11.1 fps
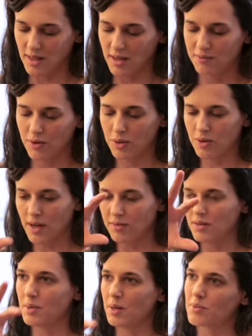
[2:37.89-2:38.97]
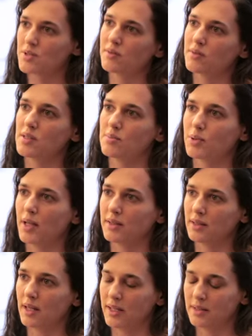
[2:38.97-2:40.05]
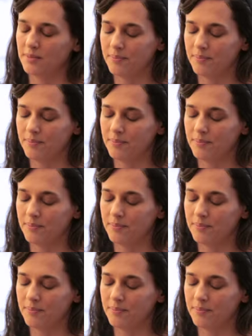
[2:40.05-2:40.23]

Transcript: I photographed the members of this bloodline,